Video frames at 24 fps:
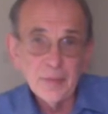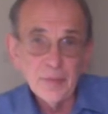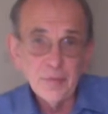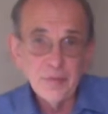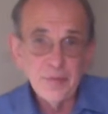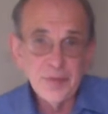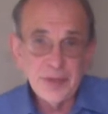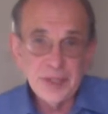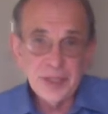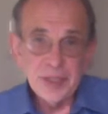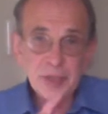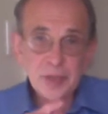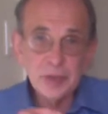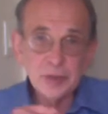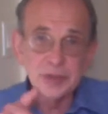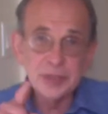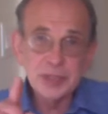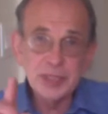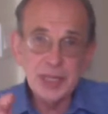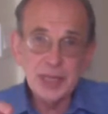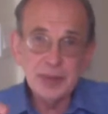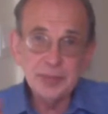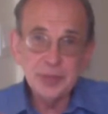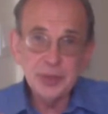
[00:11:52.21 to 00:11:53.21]

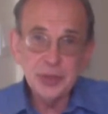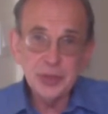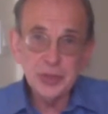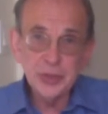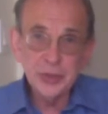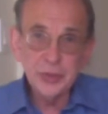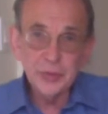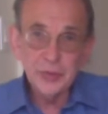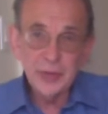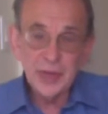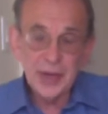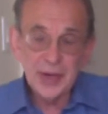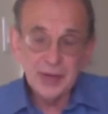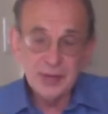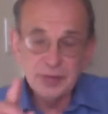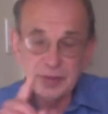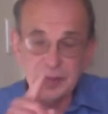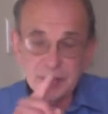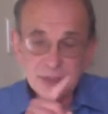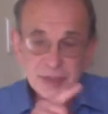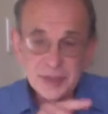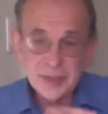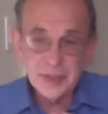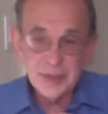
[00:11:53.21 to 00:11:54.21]
videotaped you every
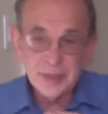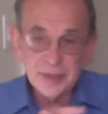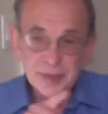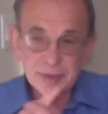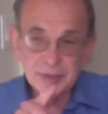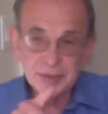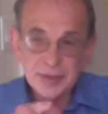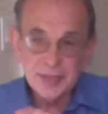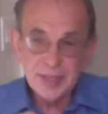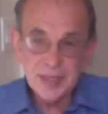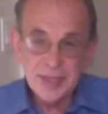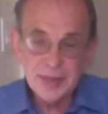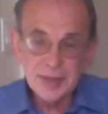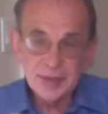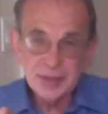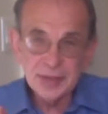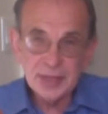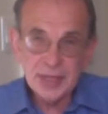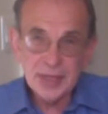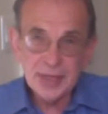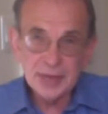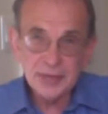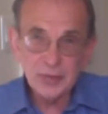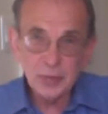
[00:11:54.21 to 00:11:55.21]
single day
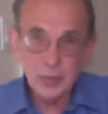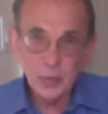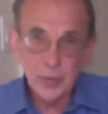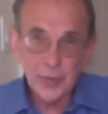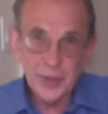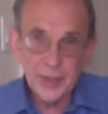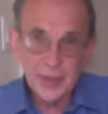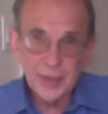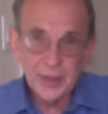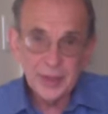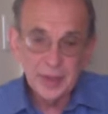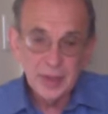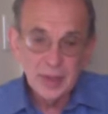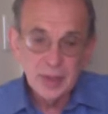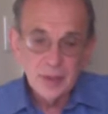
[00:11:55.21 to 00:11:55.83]
last week